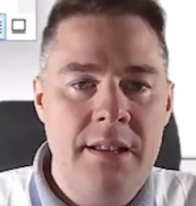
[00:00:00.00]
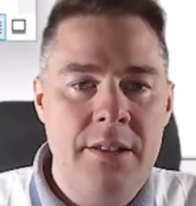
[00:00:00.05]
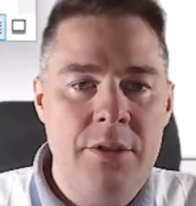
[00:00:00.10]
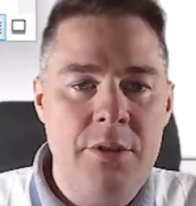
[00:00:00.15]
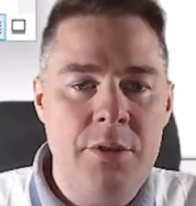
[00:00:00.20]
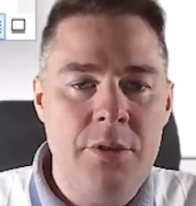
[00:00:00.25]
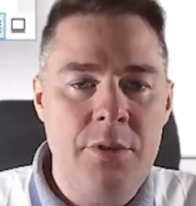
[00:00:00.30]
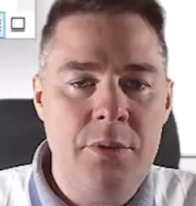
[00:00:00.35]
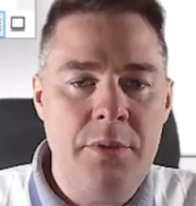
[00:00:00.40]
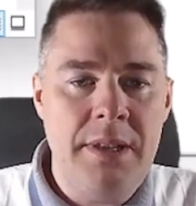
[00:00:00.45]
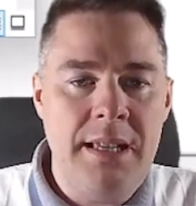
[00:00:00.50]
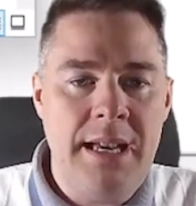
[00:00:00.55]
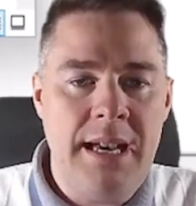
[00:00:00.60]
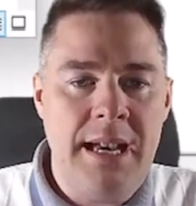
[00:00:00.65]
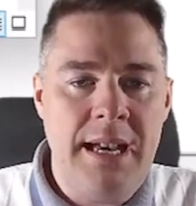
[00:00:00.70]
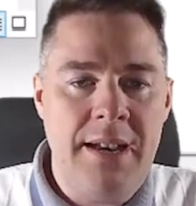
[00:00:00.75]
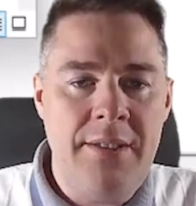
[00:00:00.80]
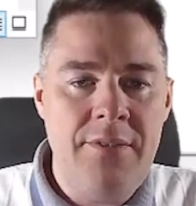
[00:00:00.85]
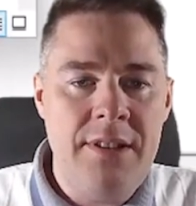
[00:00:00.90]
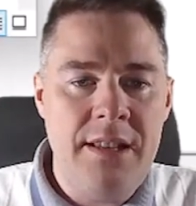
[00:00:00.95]
do we
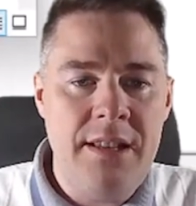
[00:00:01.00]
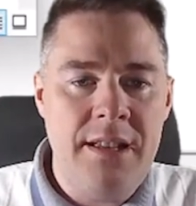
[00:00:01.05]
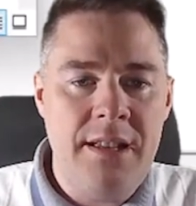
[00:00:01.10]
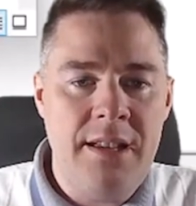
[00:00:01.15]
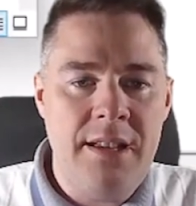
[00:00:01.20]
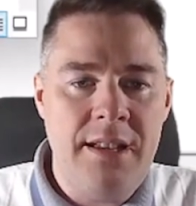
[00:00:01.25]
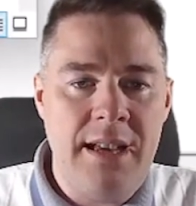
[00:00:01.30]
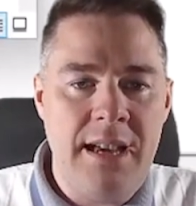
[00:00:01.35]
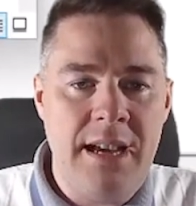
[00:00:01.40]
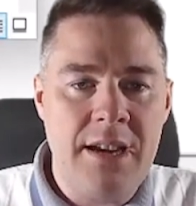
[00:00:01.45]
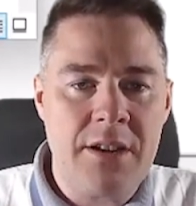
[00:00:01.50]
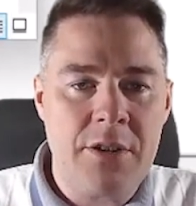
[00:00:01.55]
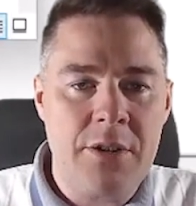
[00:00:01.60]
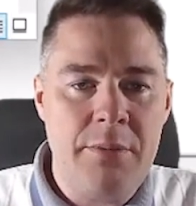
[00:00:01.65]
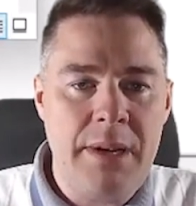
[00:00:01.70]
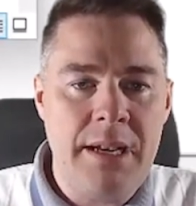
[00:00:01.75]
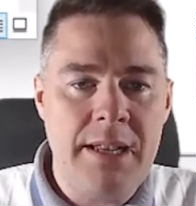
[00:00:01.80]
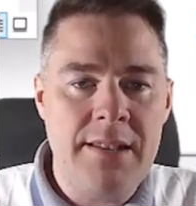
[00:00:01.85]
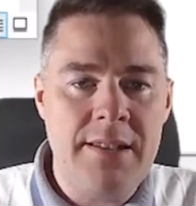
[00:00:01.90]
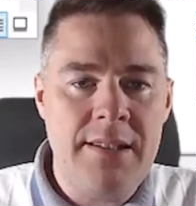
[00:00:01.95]
have the
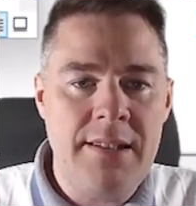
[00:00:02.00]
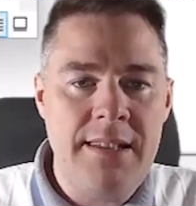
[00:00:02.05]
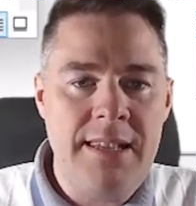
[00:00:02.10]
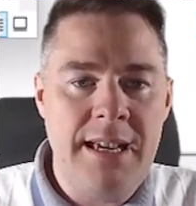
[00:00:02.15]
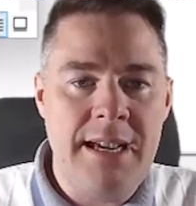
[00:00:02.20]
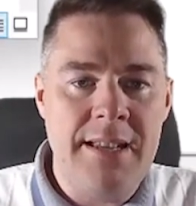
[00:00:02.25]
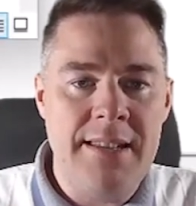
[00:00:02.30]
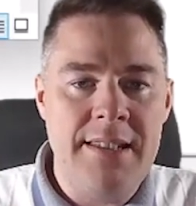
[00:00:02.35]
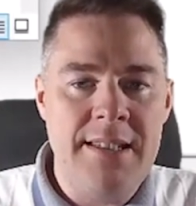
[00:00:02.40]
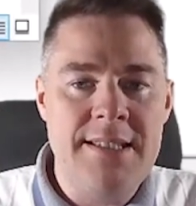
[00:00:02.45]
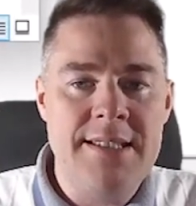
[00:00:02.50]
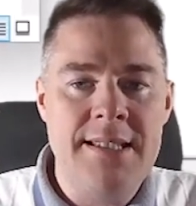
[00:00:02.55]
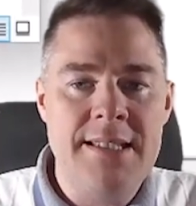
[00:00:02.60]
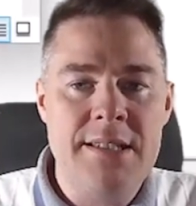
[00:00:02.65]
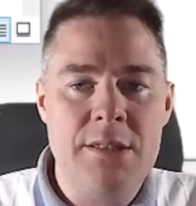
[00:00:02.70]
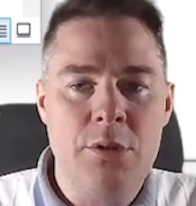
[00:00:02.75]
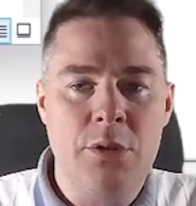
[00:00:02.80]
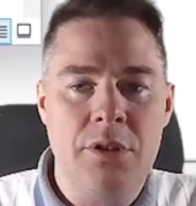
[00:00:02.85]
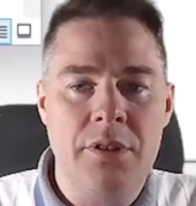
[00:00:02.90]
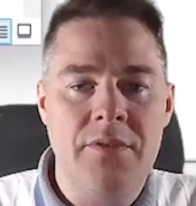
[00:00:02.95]
Acrobat? Yeah, this is
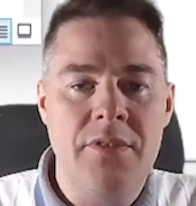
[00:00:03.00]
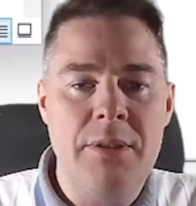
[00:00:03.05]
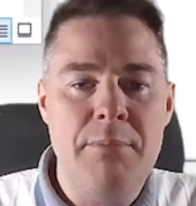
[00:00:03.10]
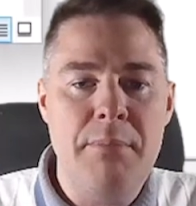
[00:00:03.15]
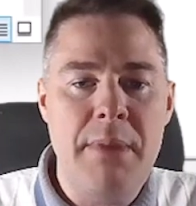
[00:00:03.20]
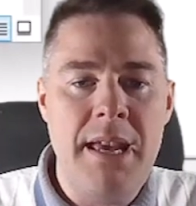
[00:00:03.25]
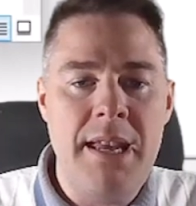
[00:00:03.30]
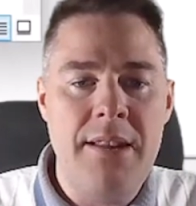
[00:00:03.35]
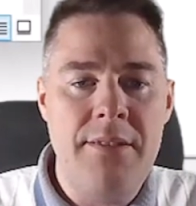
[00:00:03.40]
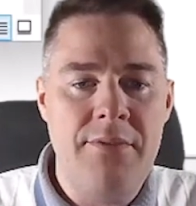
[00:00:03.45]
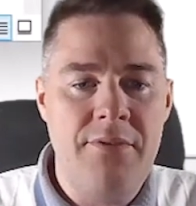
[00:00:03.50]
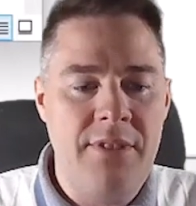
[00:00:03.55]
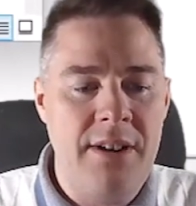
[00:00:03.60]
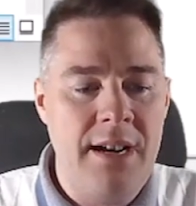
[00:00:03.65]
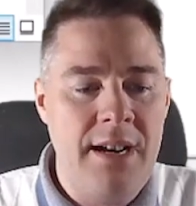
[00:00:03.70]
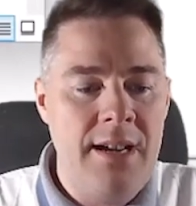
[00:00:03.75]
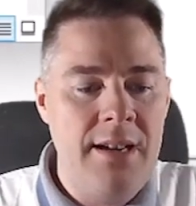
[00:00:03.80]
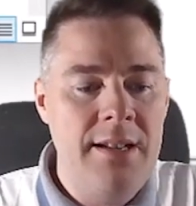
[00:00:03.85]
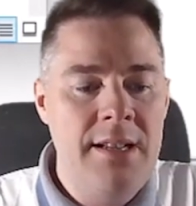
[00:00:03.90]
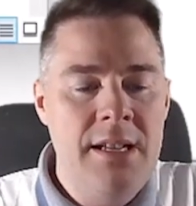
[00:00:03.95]
sort of the main
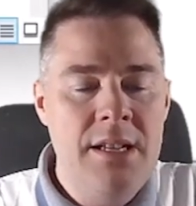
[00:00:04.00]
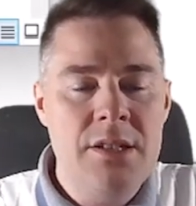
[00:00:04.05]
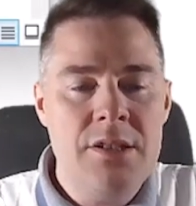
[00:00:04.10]
file.